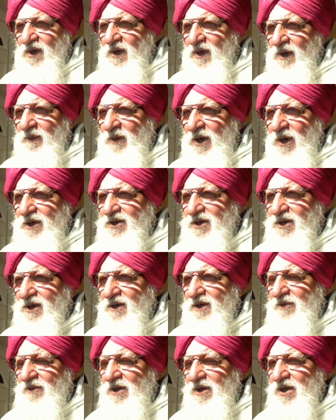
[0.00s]
Bhakt
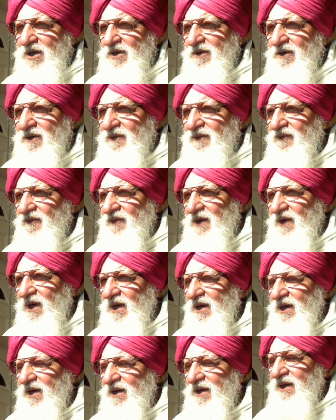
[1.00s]
Kabir,
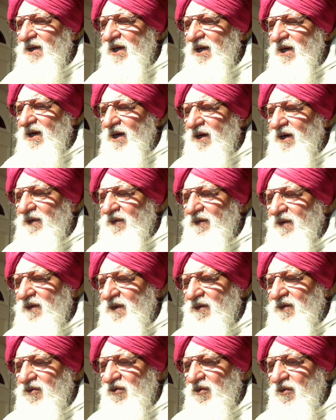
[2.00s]
and there are
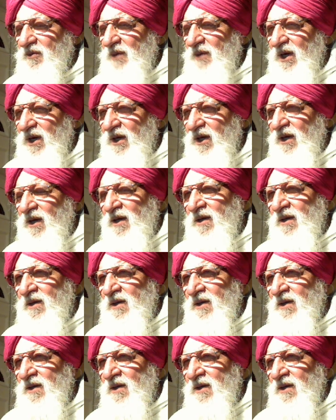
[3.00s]
so many